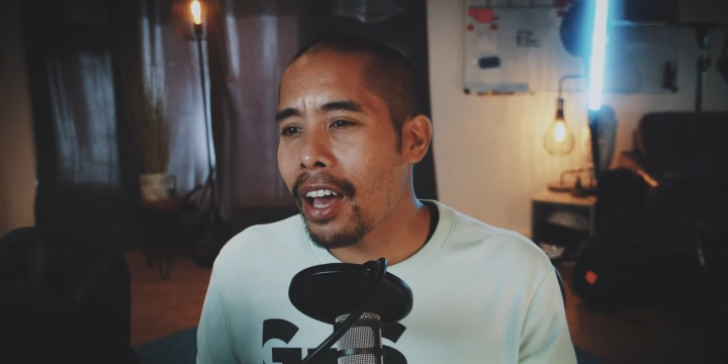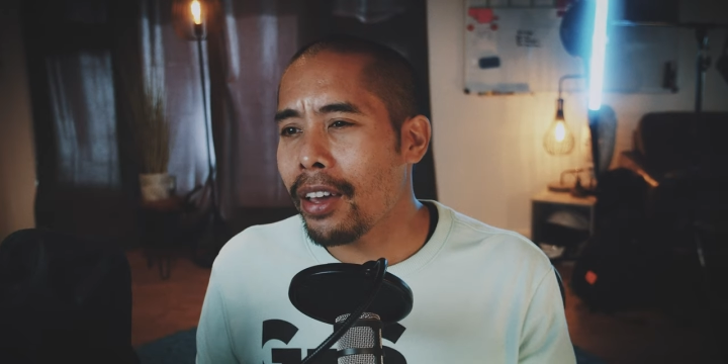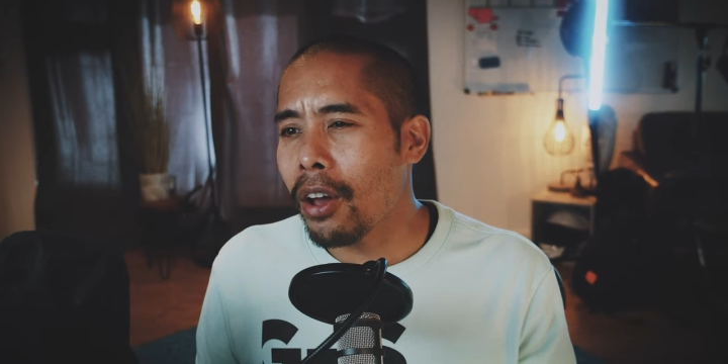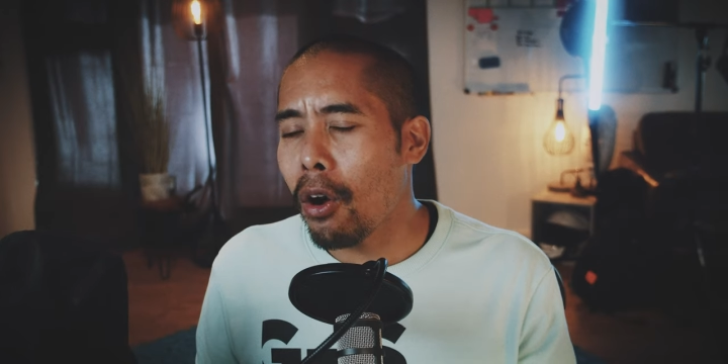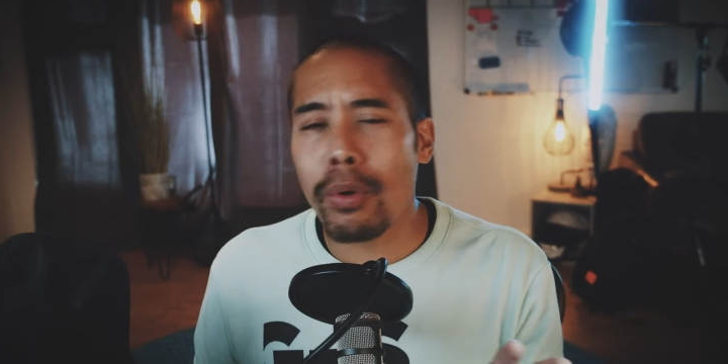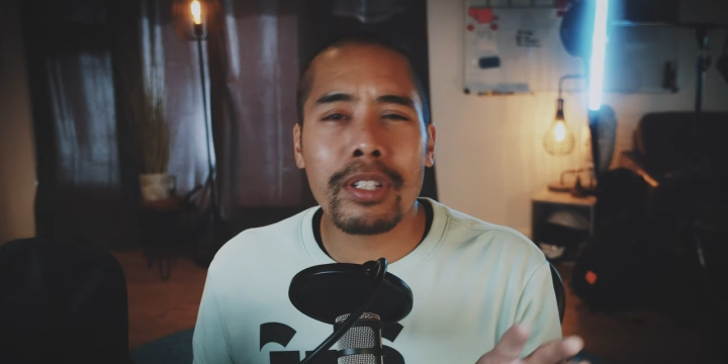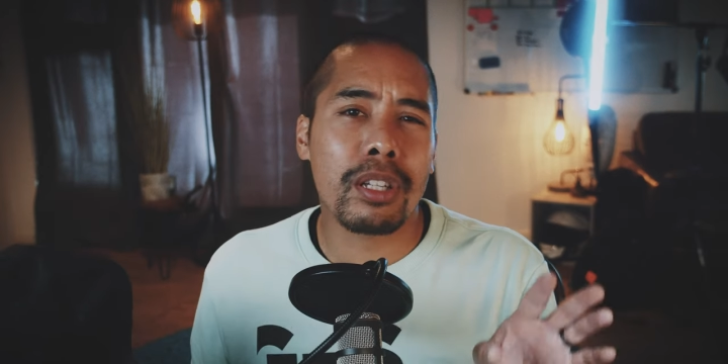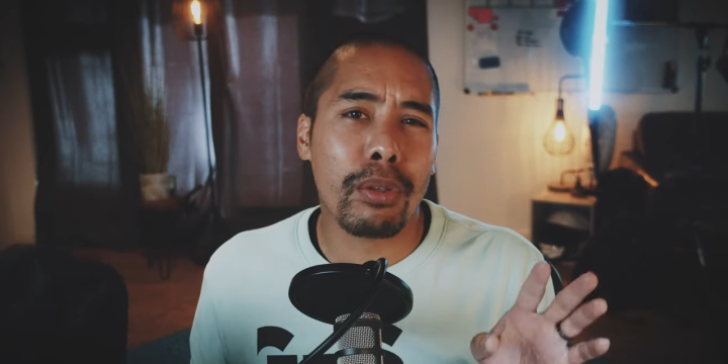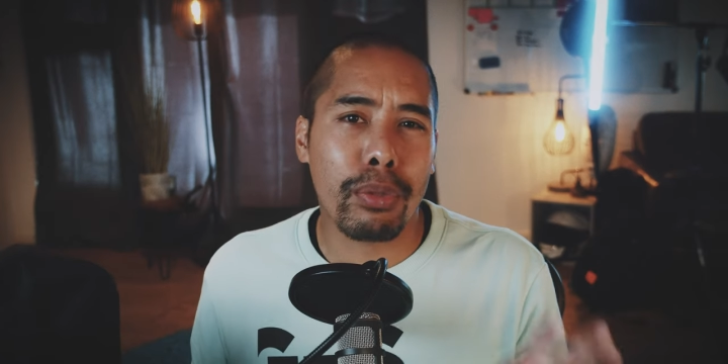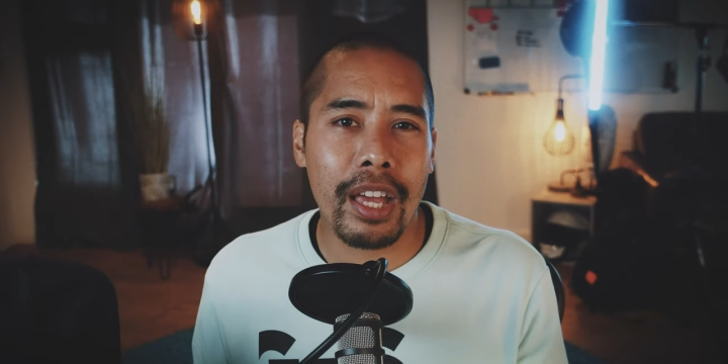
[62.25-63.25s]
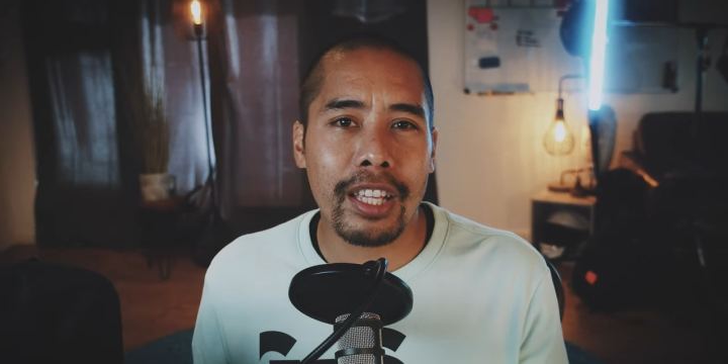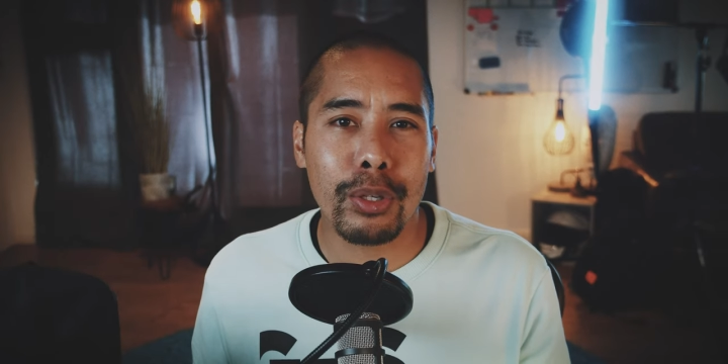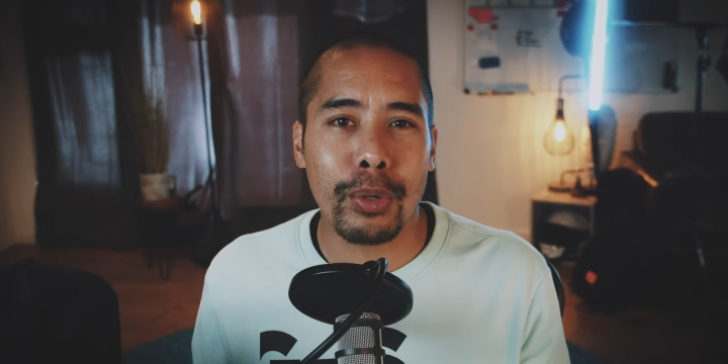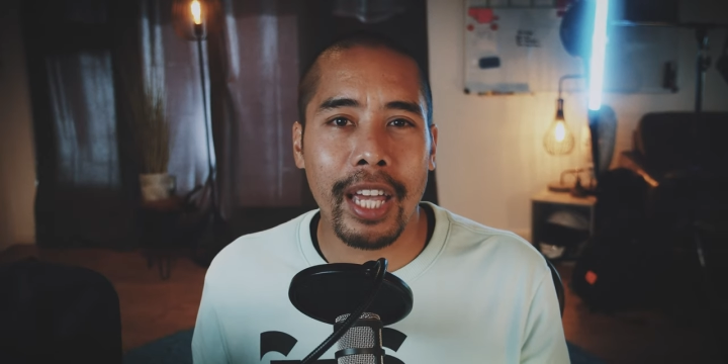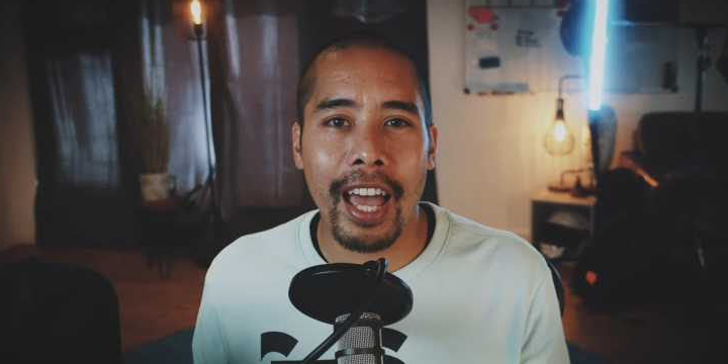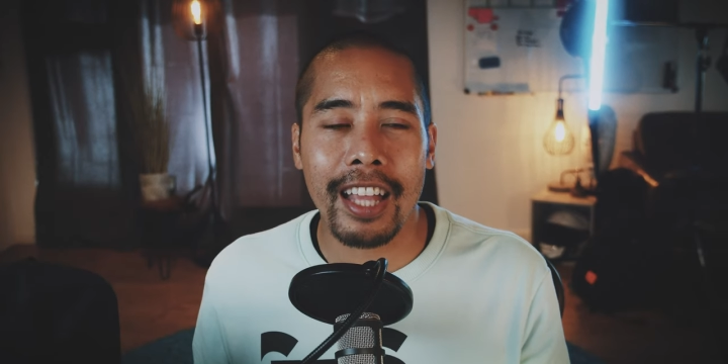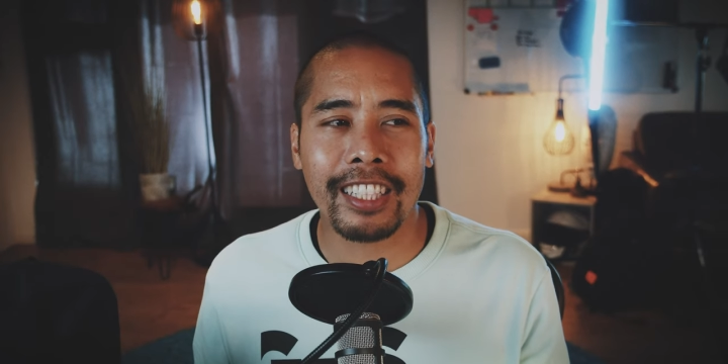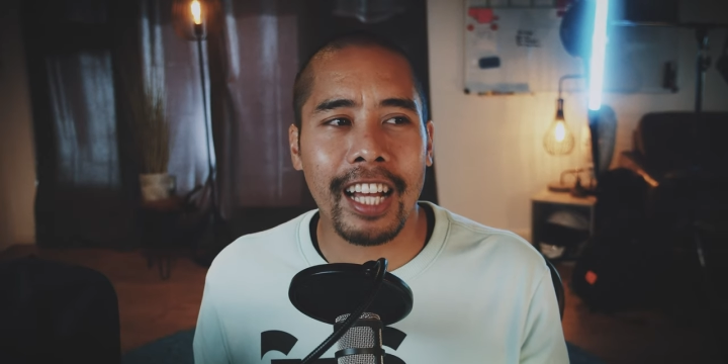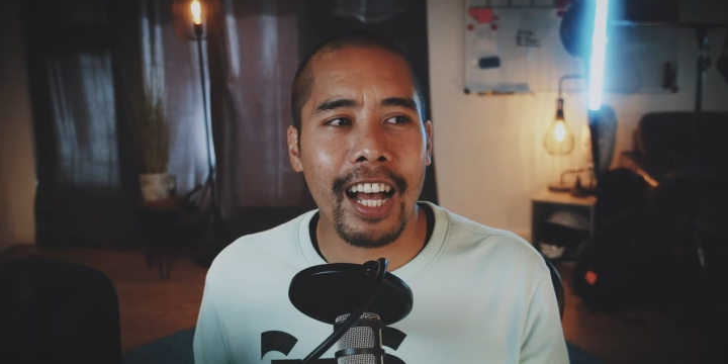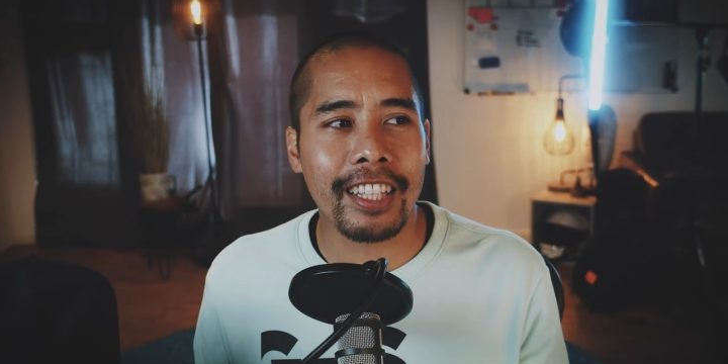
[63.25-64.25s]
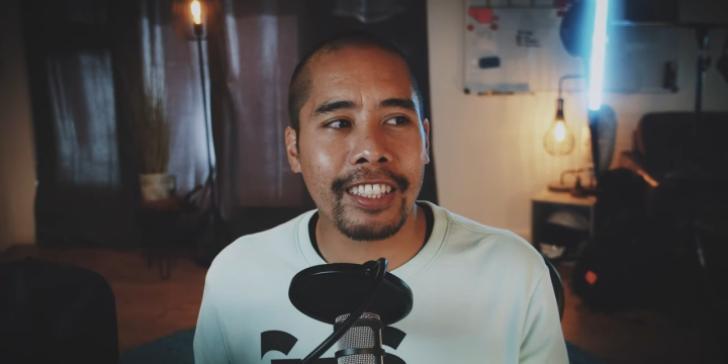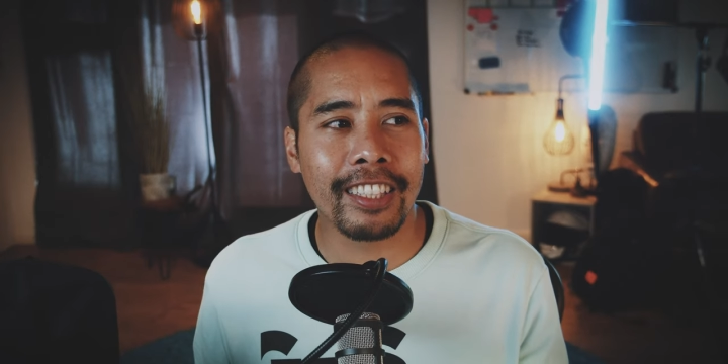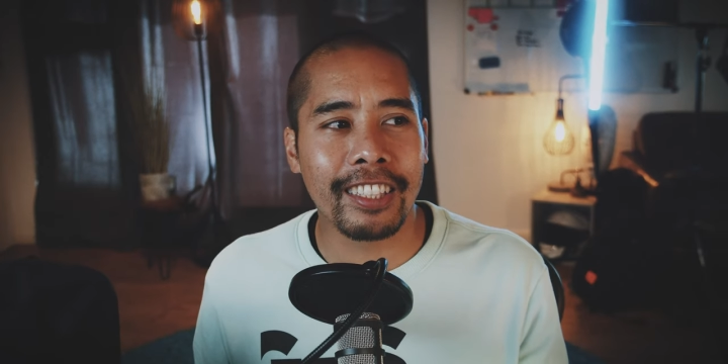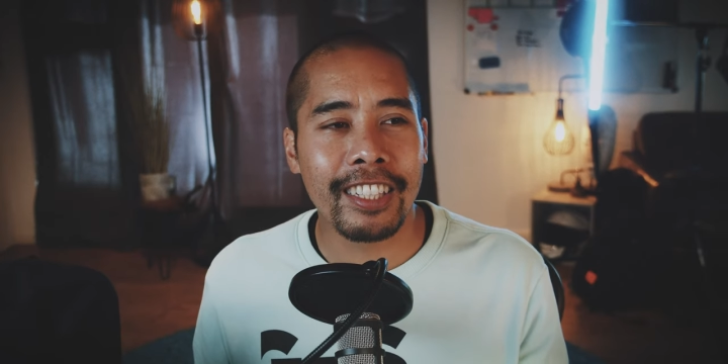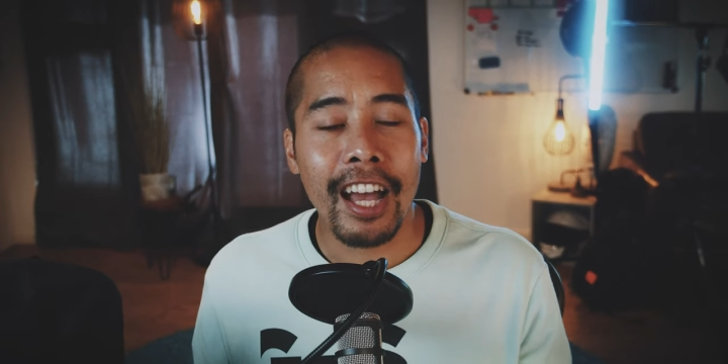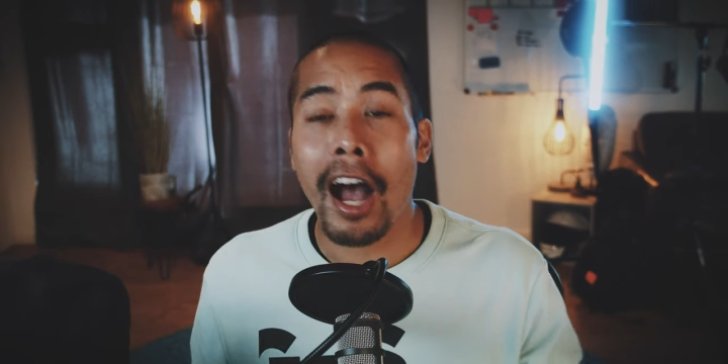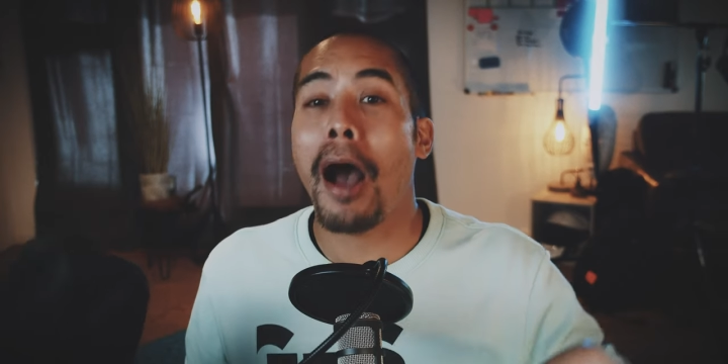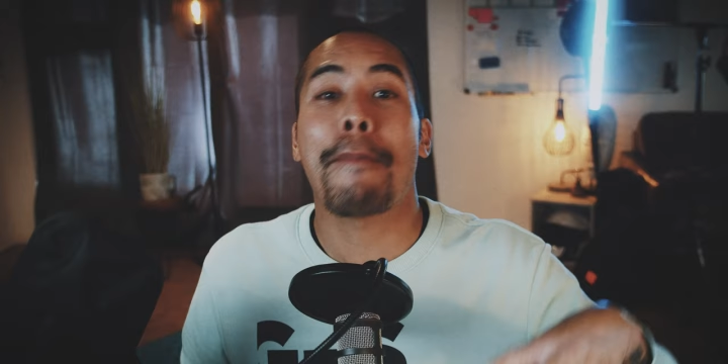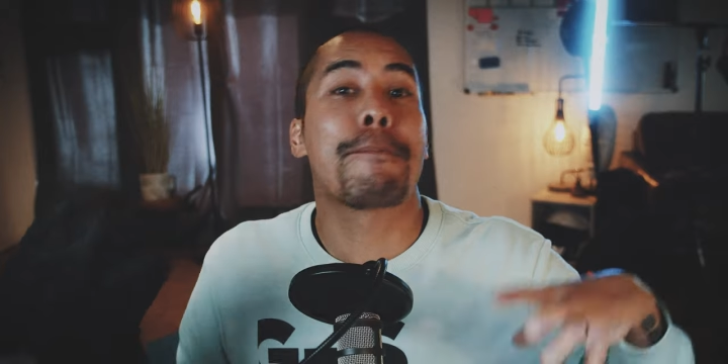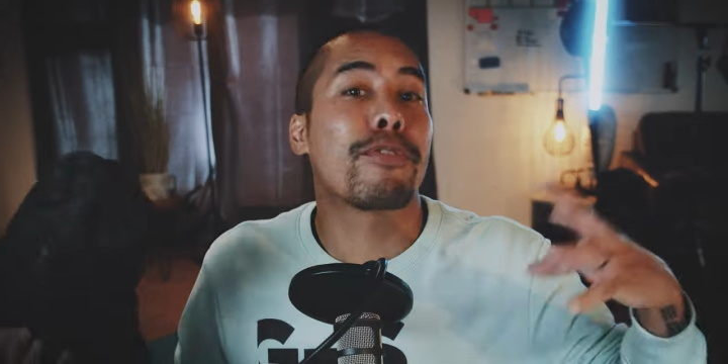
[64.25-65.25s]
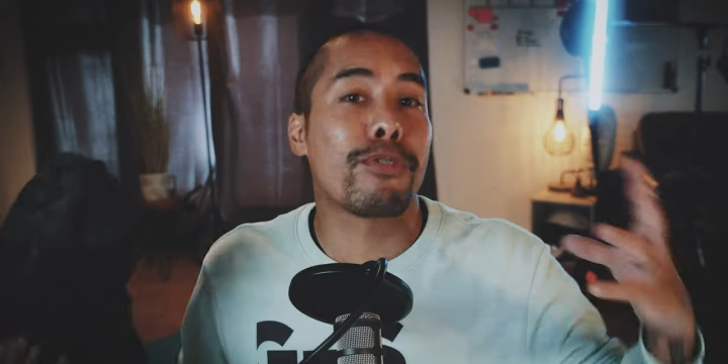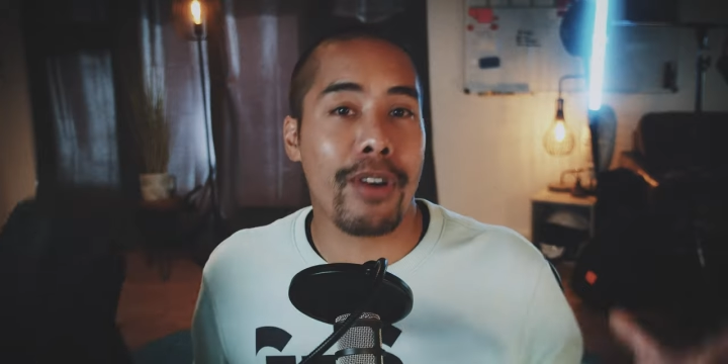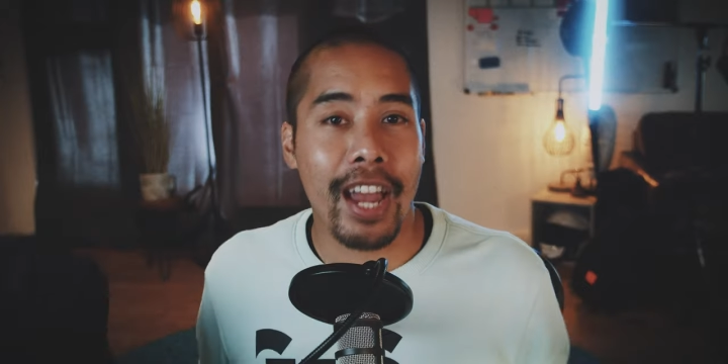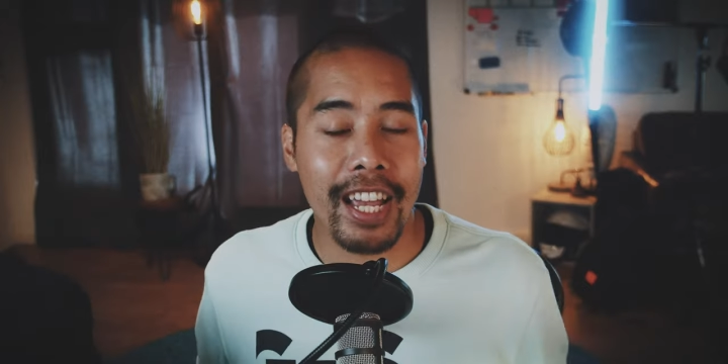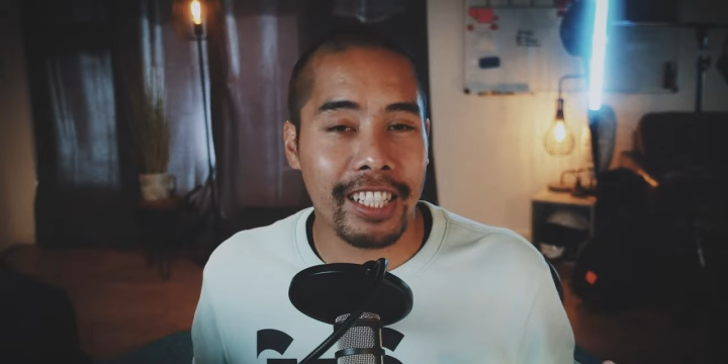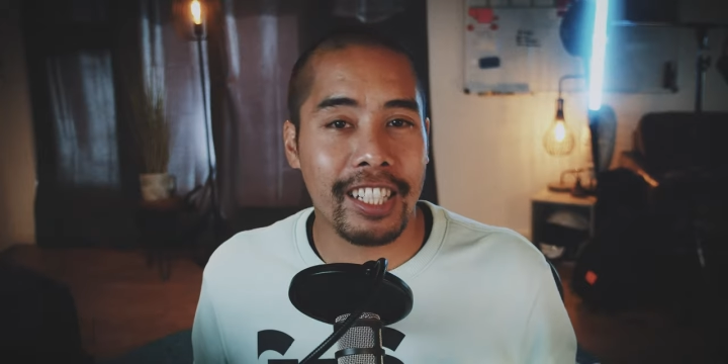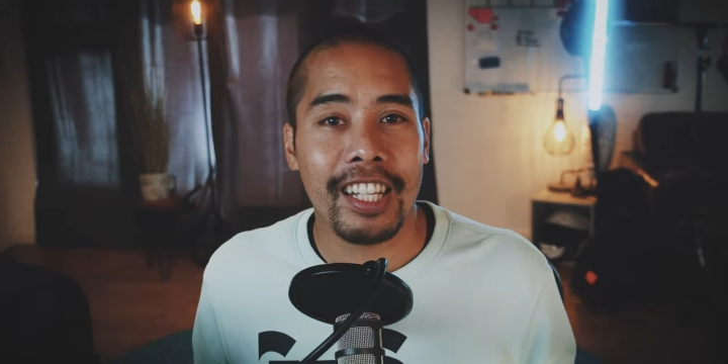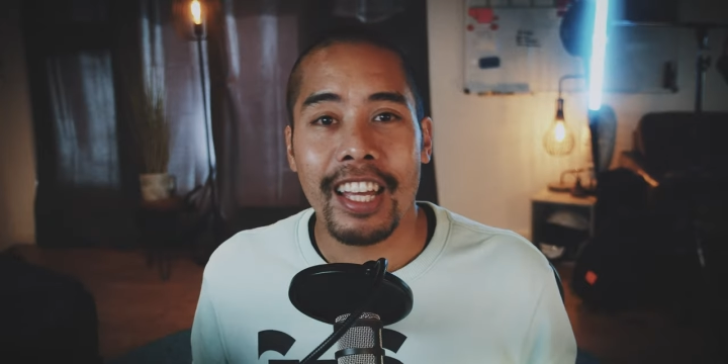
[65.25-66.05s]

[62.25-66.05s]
I always think you can kind of upgrade